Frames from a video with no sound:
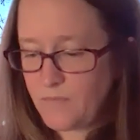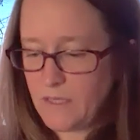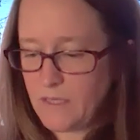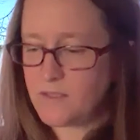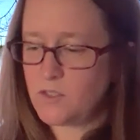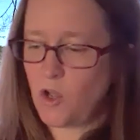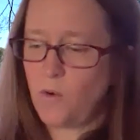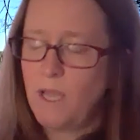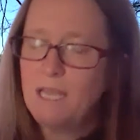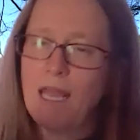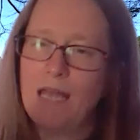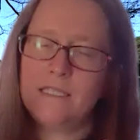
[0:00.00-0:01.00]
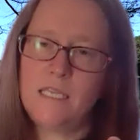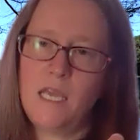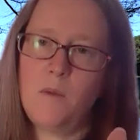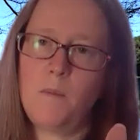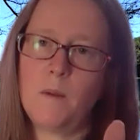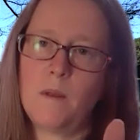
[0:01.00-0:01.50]
So, and
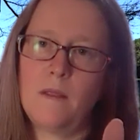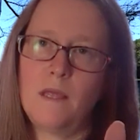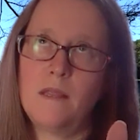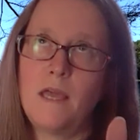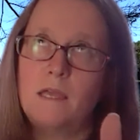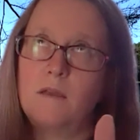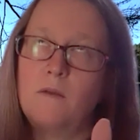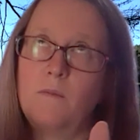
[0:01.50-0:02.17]
typically, like,